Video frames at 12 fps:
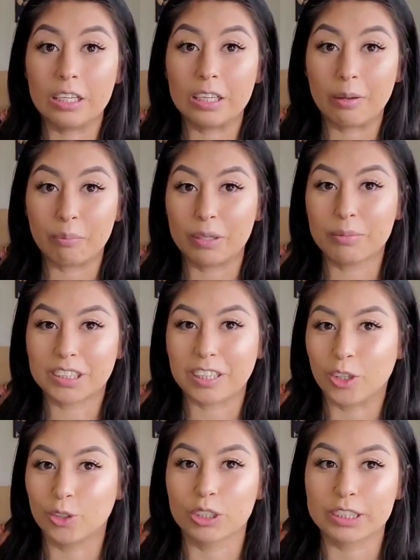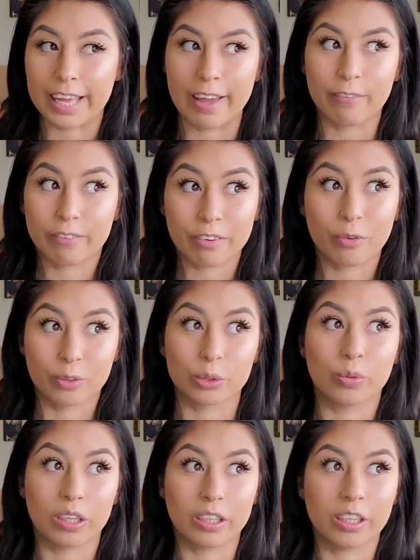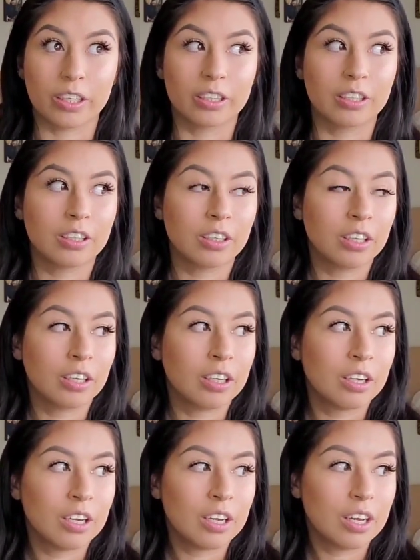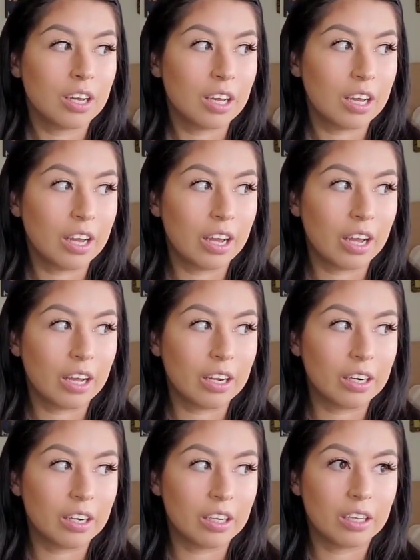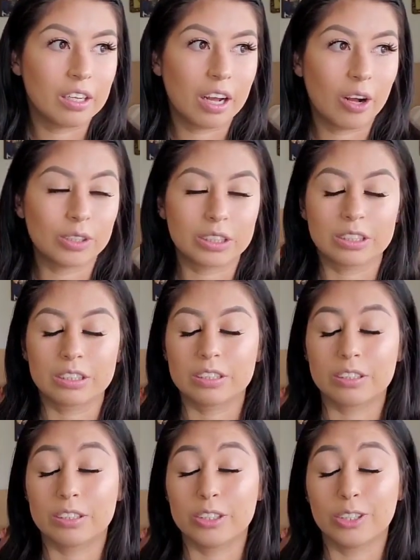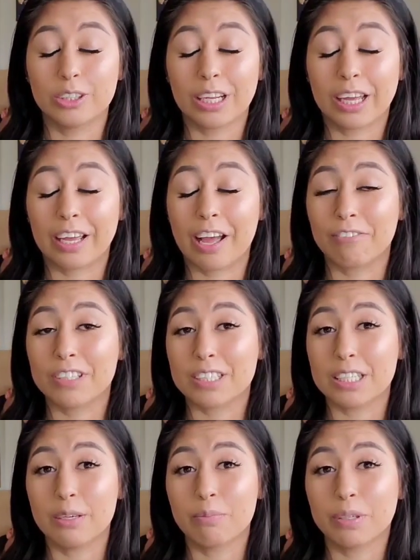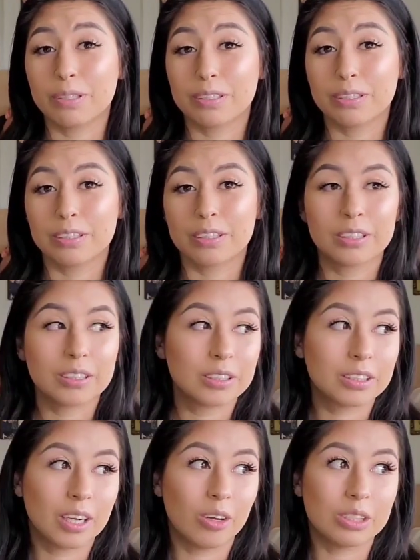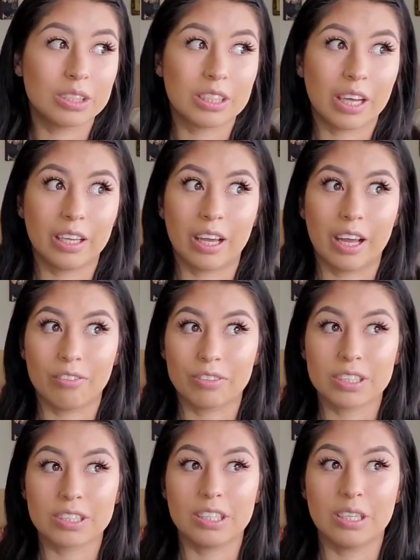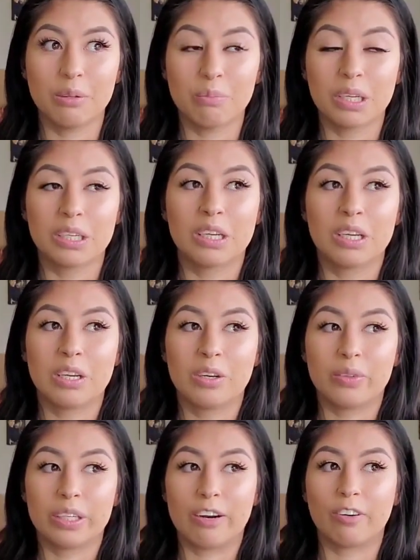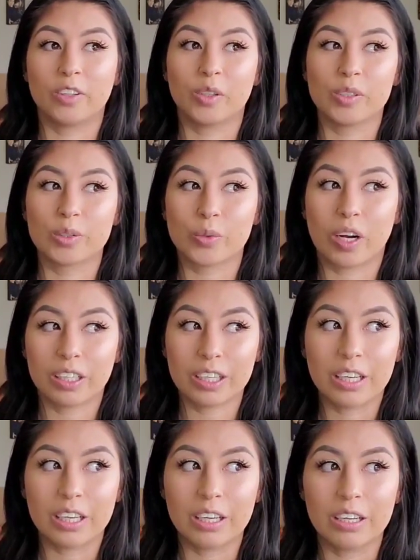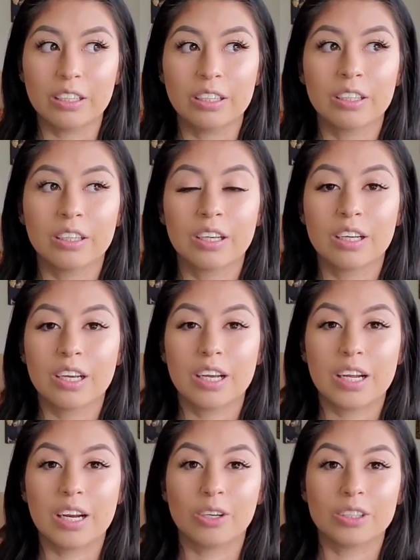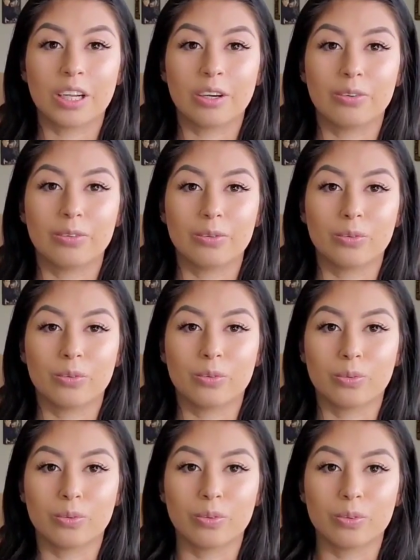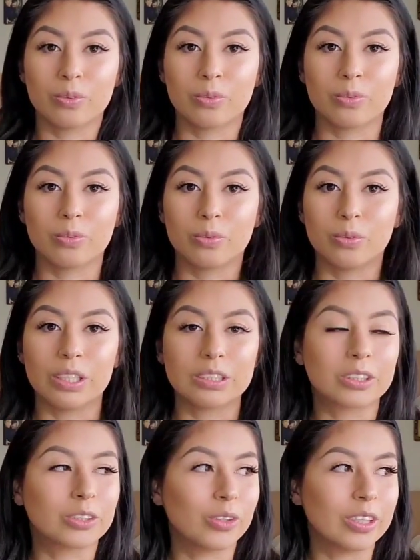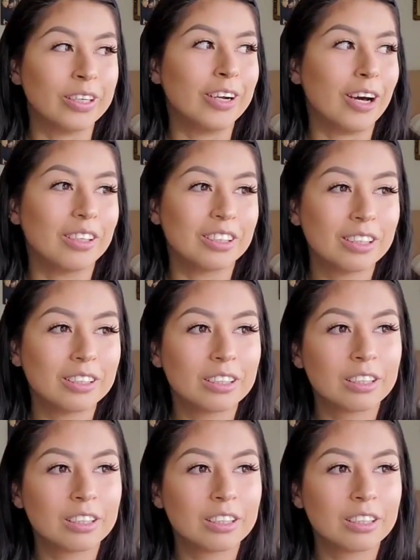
Like pretty much the whole staff was walking in. And I was still like half asleep. I was like half asleep when everyone was walking in. And I was like, what's going on?